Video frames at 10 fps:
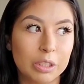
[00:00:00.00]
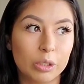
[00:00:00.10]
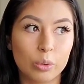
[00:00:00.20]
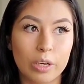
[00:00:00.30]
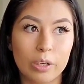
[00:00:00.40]
me
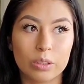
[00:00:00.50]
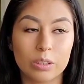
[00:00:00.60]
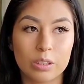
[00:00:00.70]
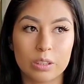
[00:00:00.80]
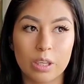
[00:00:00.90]
throughout
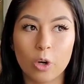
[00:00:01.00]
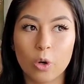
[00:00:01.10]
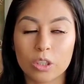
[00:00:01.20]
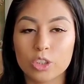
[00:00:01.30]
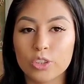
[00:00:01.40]
the
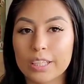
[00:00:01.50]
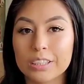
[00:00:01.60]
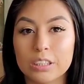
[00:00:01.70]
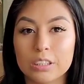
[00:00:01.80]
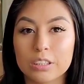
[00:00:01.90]
whole
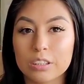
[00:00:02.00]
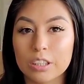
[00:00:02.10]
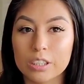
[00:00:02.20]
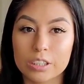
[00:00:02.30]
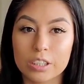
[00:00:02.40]
contractions
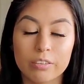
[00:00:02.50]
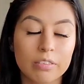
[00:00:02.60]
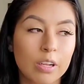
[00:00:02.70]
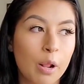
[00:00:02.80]
and stuff.